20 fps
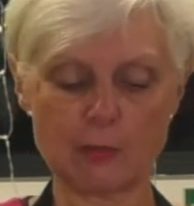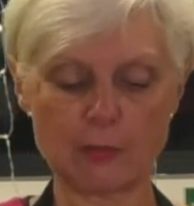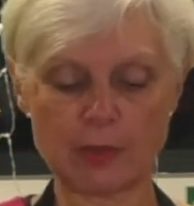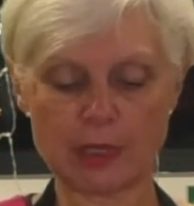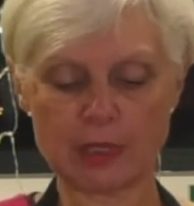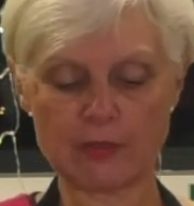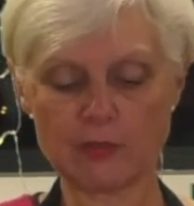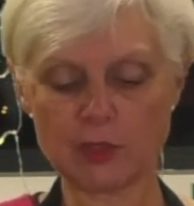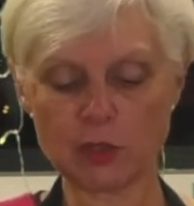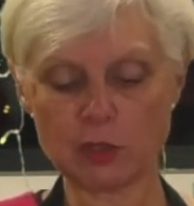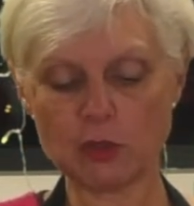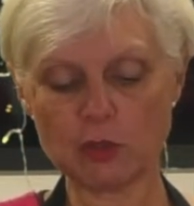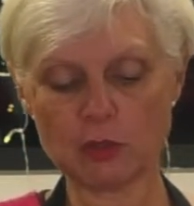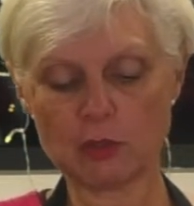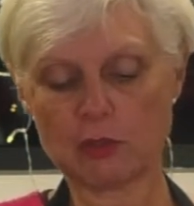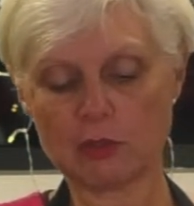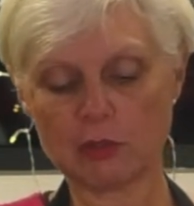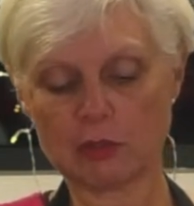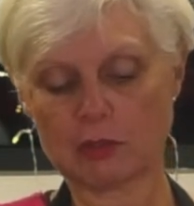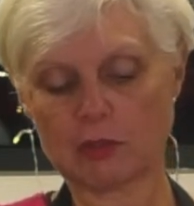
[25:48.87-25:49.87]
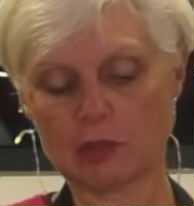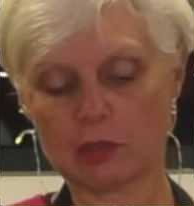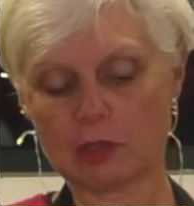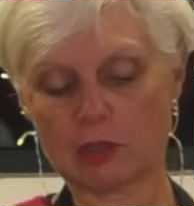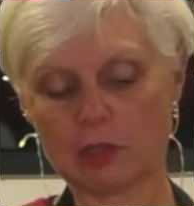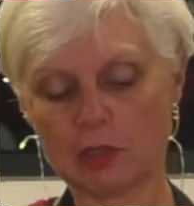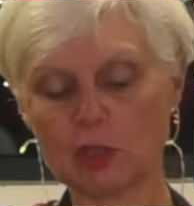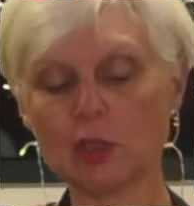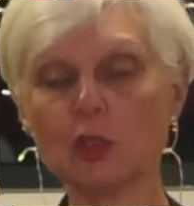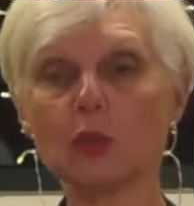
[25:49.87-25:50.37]
If you
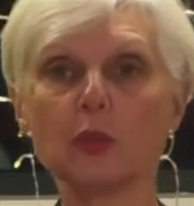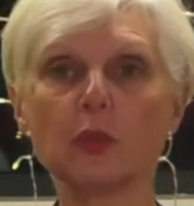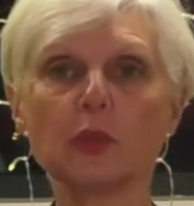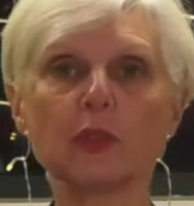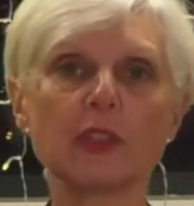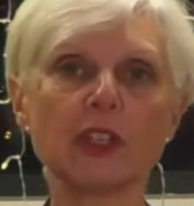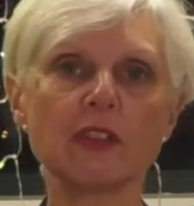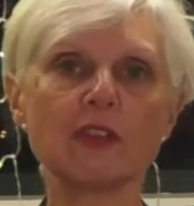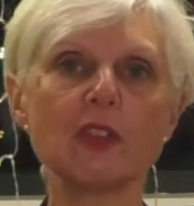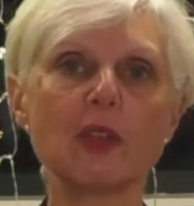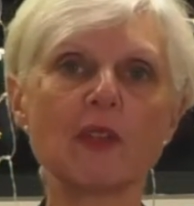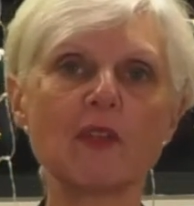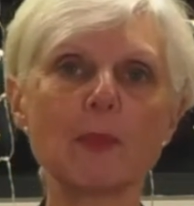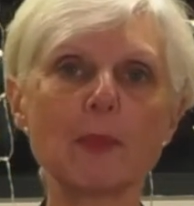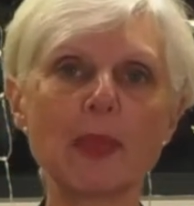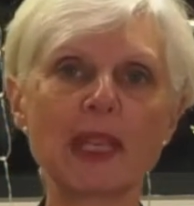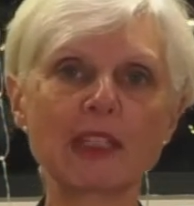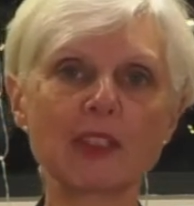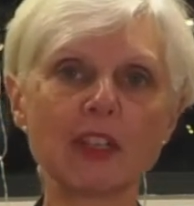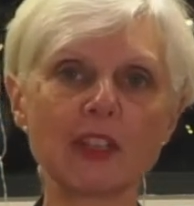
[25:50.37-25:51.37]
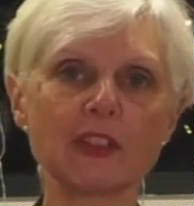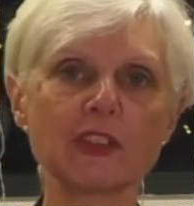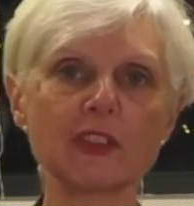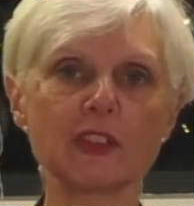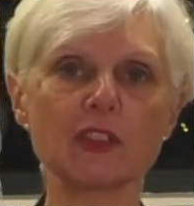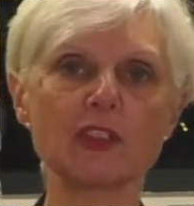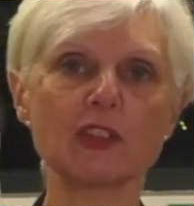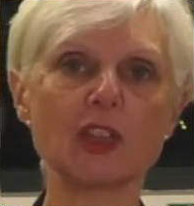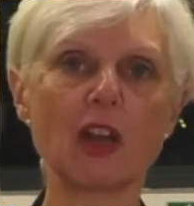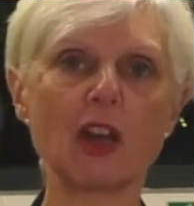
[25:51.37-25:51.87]
ever make
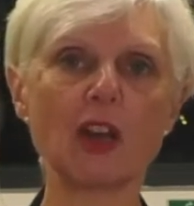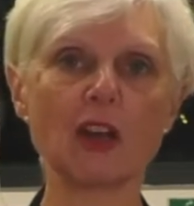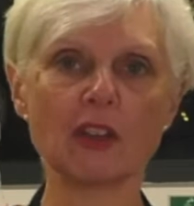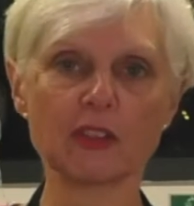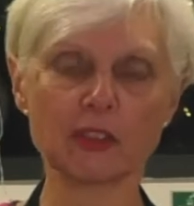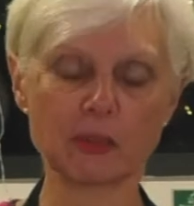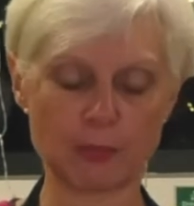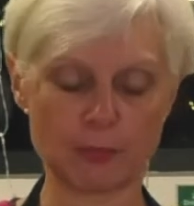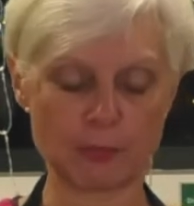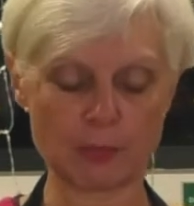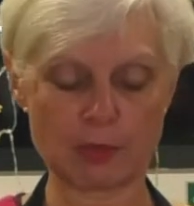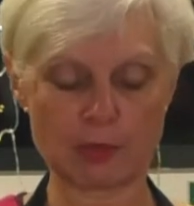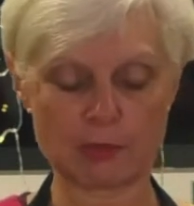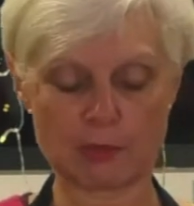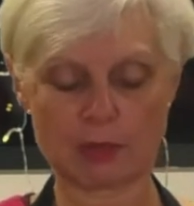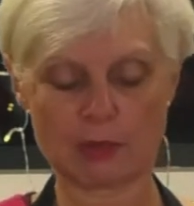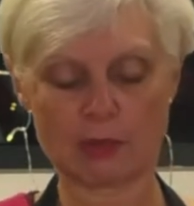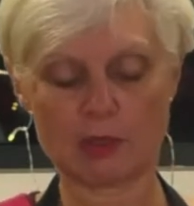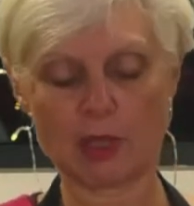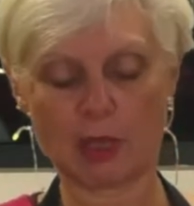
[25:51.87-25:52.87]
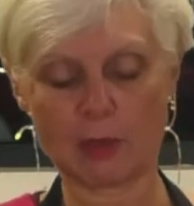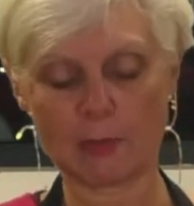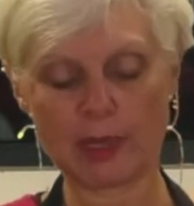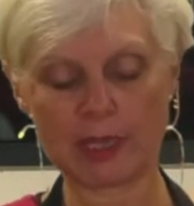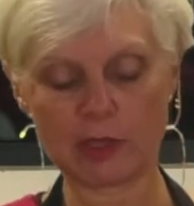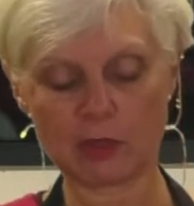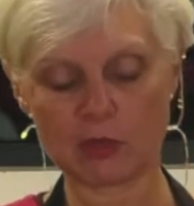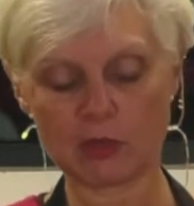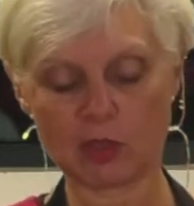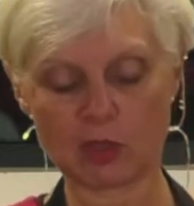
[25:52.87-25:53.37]
custard tarts,
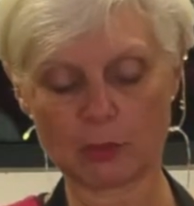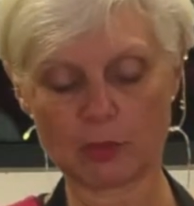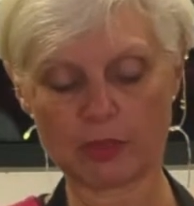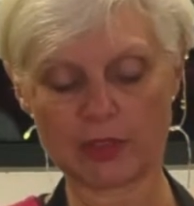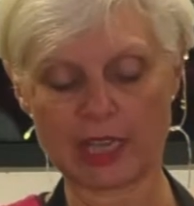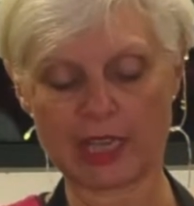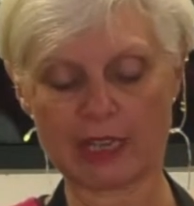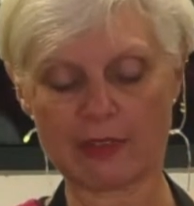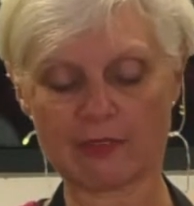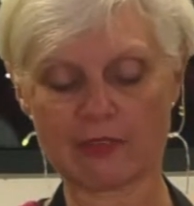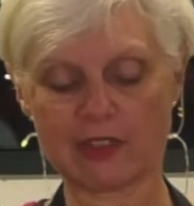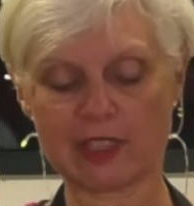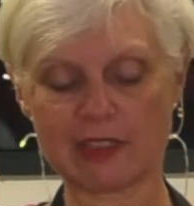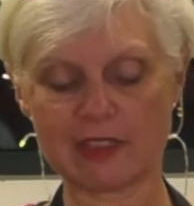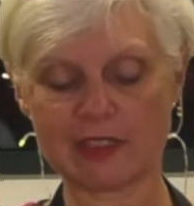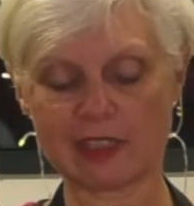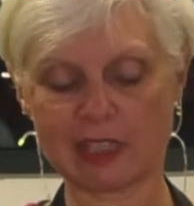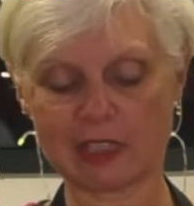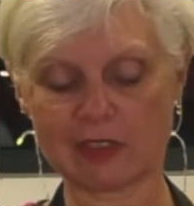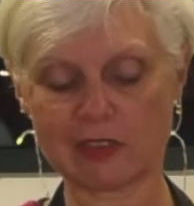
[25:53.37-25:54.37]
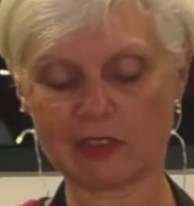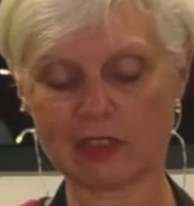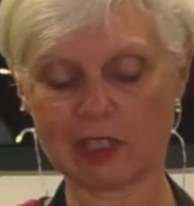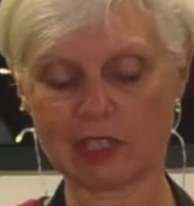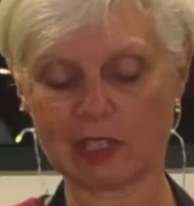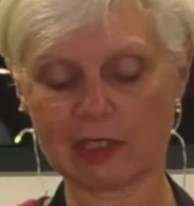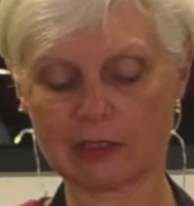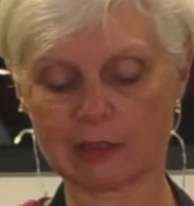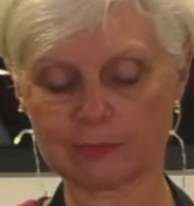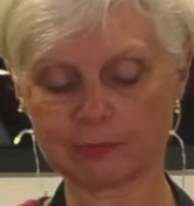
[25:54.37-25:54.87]
nutmeg on top of that,
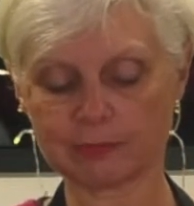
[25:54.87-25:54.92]
fantastic.